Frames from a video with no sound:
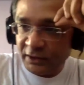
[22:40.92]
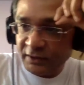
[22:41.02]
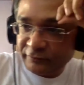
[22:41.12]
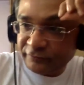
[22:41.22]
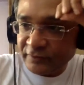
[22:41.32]

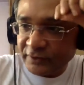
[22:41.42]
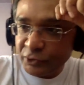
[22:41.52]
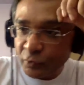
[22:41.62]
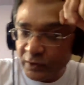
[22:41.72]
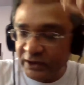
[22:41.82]
if uh, you
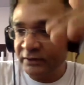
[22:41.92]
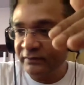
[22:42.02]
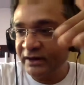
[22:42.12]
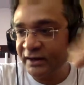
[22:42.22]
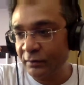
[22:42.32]
were an
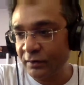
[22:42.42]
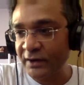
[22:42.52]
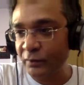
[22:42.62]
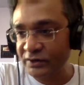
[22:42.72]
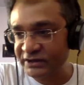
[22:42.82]
invader or I
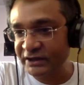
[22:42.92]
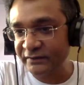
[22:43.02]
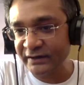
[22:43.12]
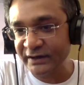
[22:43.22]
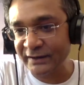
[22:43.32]
was an
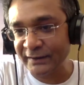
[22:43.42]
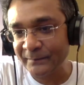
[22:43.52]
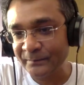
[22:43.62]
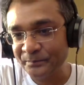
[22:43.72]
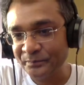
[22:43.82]
invader,
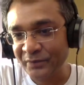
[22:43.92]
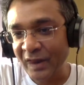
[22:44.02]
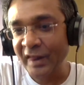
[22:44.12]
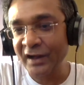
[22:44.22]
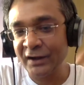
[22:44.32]

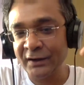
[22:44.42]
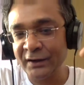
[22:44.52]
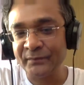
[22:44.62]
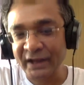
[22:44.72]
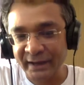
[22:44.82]
uh,
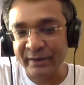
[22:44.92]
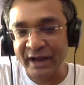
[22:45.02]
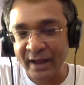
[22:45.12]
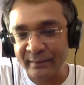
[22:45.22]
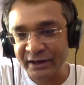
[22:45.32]
an
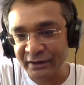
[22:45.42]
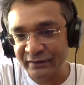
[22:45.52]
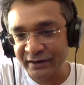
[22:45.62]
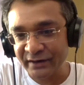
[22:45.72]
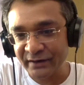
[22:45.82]
Abrahamic
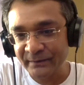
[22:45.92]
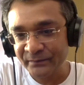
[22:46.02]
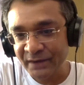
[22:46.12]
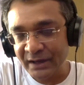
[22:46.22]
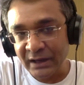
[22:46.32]
invader,
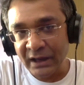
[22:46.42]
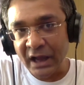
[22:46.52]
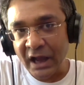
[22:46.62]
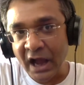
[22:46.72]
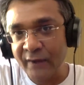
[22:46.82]

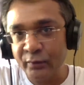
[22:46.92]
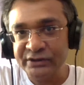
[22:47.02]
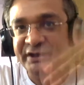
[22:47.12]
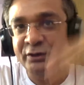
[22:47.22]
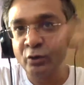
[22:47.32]
I would
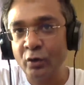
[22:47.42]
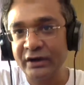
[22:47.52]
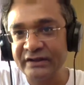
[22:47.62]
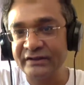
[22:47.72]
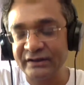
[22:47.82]
see no
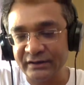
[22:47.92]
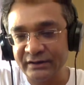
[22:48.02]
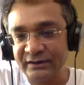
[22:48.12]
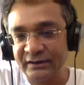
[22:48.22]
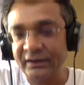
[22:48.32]
reason,
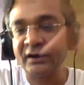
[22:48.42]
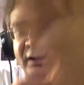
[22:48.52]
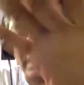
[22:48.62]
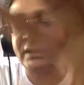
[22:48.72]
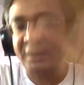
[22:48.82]
uh, or
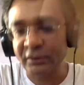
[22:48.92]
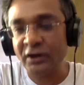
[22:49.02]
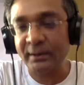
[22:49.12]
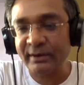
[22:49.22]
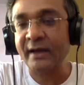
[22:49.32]
rather a
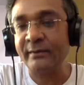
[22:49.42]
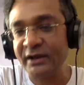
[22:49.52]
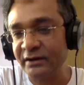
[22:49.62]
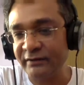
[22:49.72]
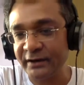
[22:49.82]
non-Abrahamic
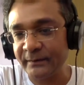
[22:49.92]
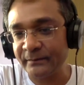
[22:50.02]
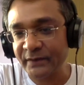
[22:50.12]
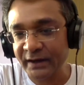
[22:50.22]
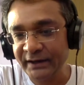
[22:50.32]
invader,
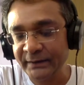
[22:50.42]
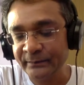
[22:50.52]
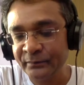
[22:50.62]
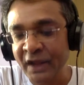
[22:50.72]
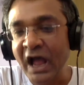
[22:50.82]
right?
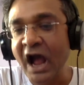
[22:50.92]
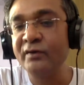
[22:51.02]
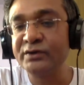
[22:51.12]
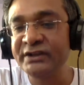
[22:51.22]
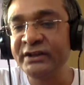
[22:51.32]
I
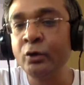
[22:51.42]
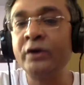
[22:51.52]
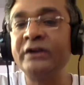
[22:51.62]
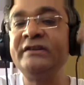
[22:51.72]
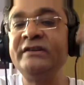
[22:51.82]
would see no
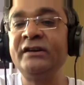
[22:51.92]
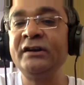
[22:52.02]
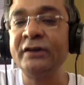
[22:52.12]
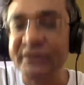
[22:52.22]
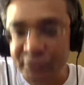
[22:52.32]
reason to
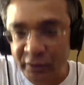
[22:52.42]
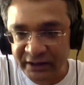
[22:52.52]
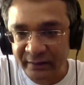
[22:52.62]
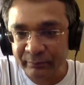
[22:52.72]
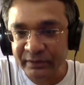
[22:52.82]
destroy
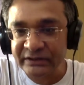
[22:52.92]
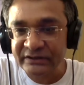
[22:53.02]
temples.